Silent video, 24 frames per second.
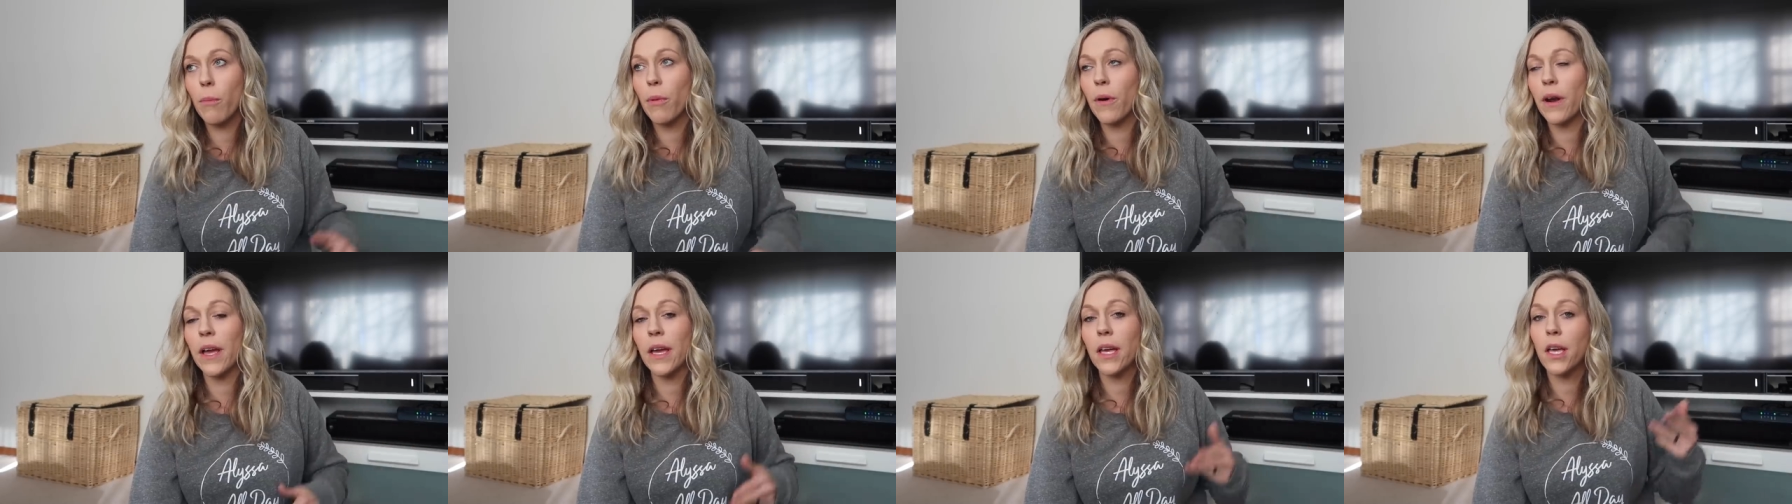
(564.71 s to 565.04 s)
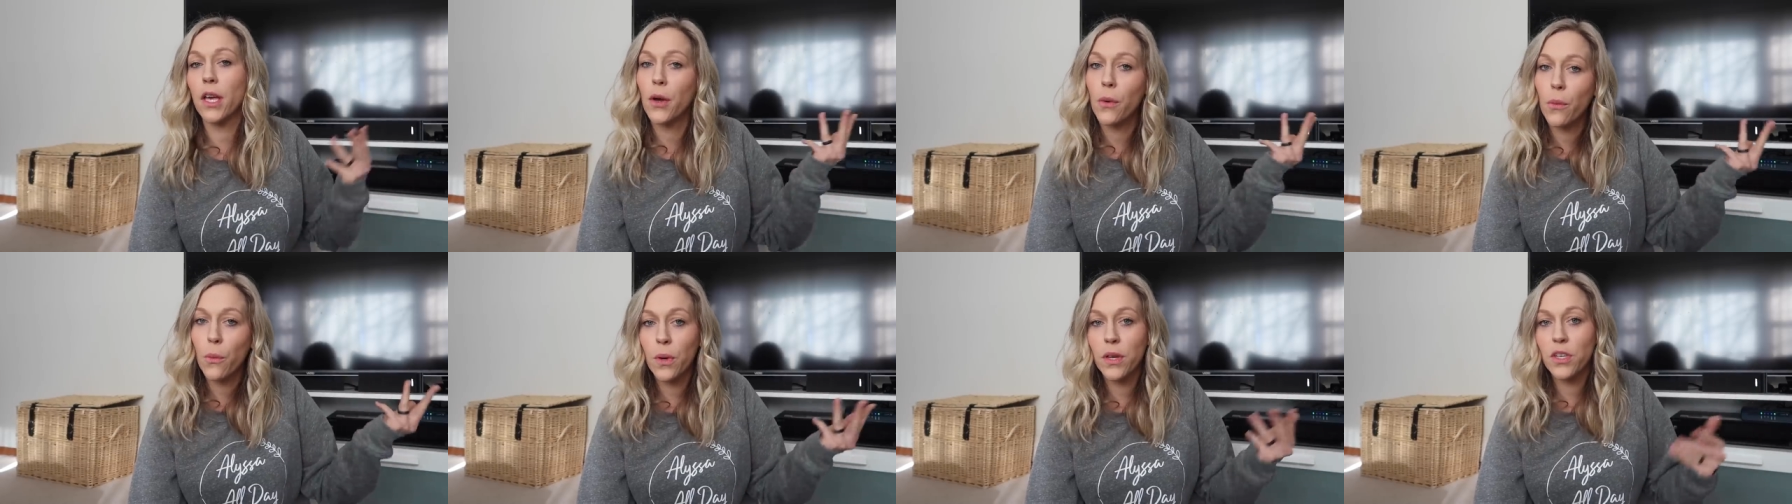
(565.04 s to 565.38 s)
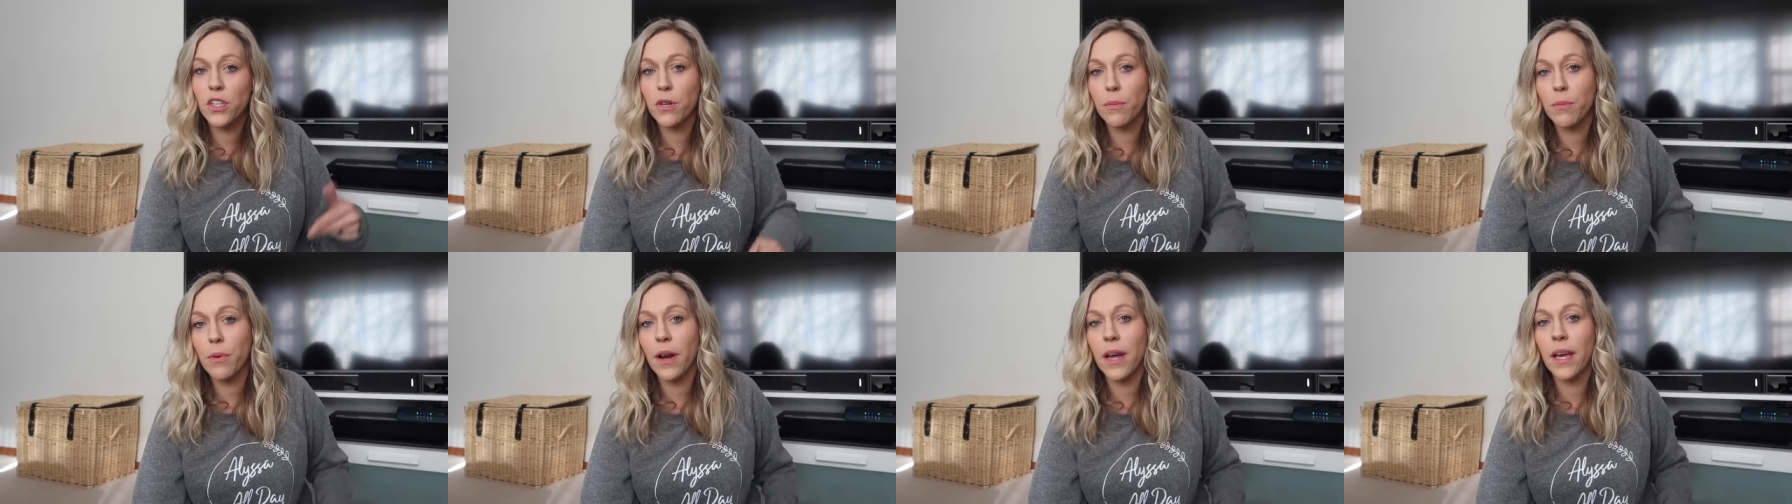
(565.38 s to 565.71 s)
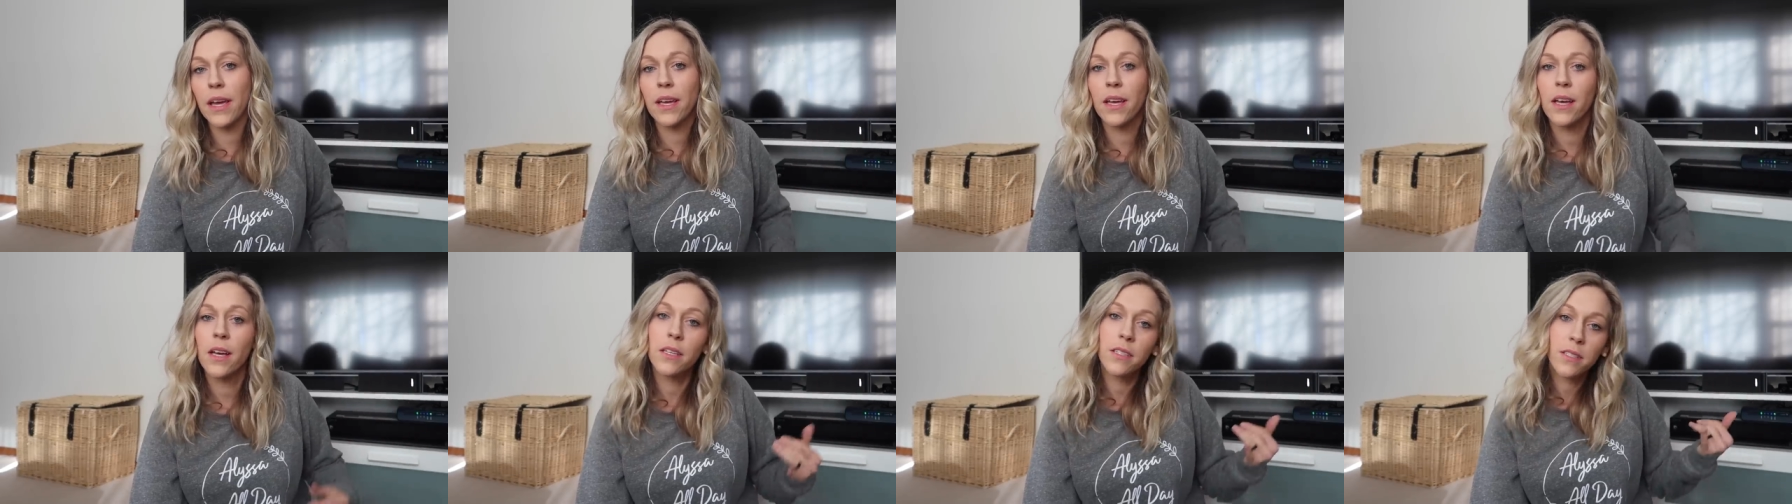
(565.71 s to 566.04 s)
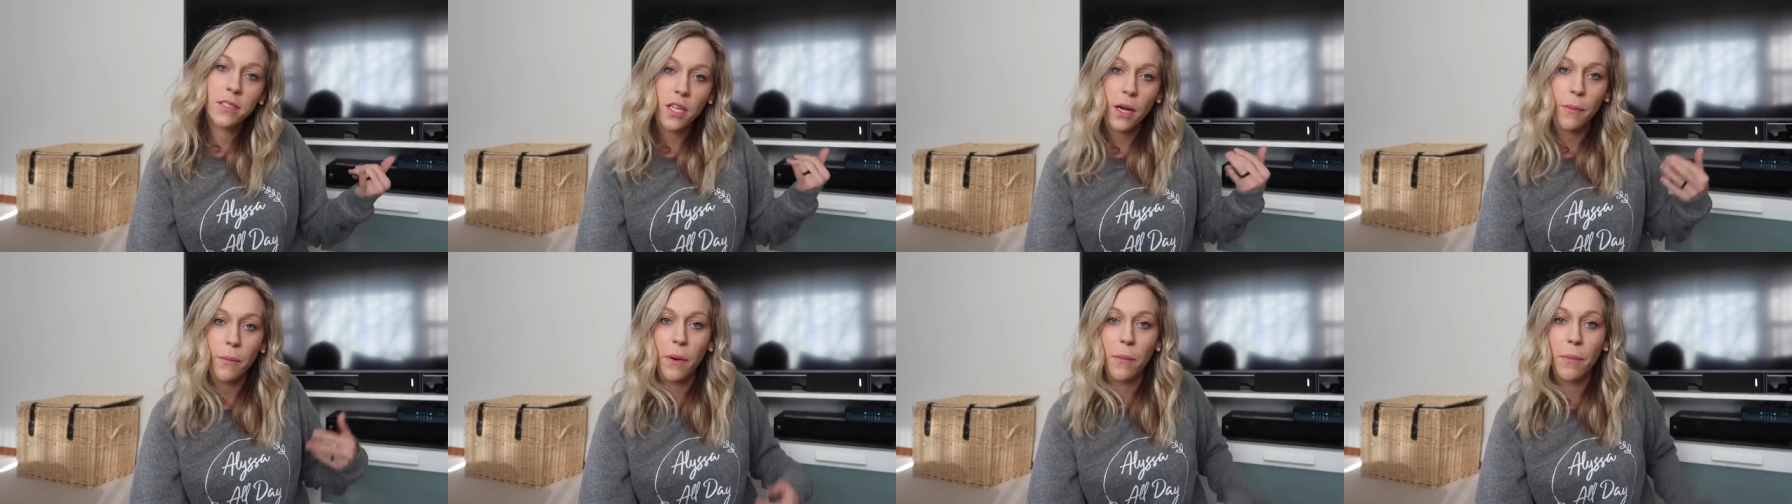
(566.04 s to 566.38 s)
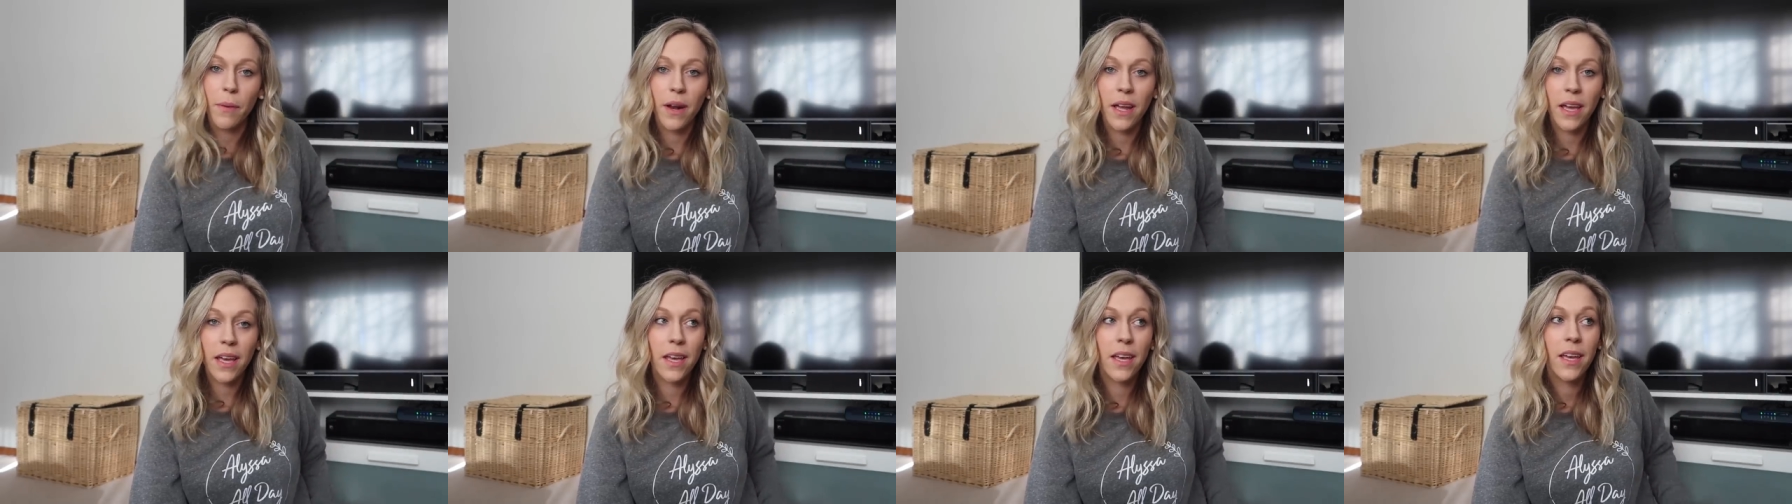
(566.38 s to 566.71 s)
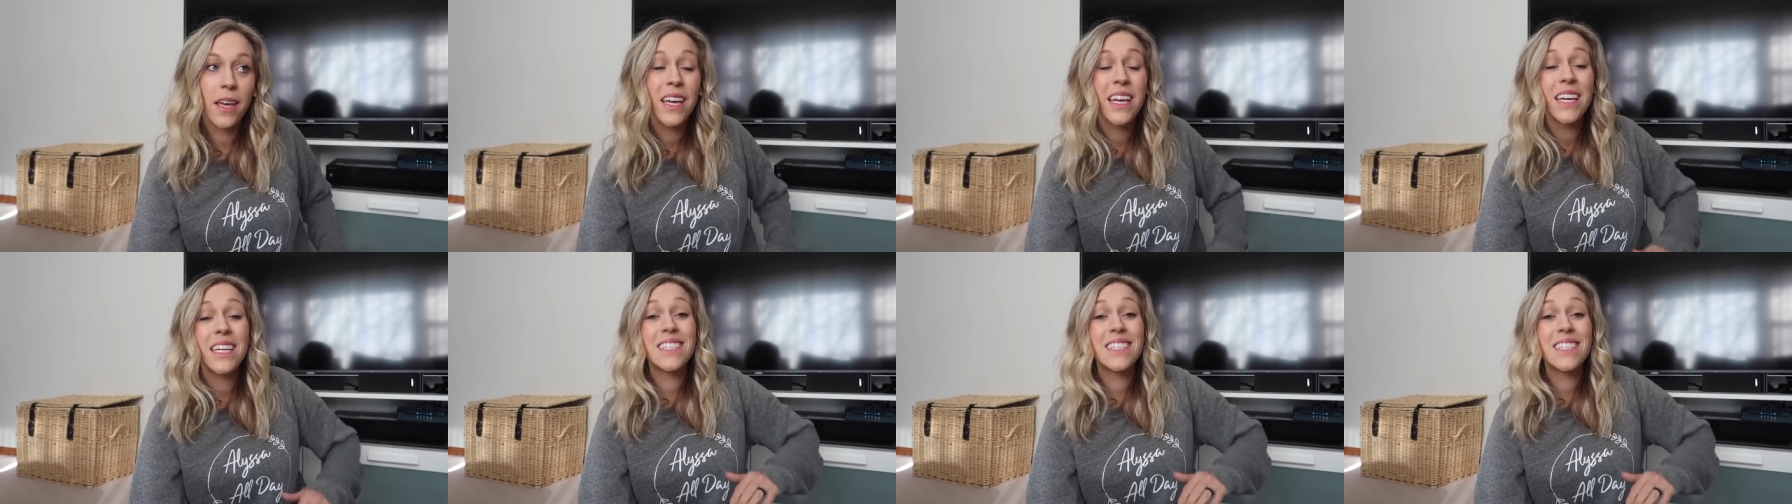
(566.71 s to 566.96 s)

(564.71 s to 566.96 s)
break, winter break, summer break.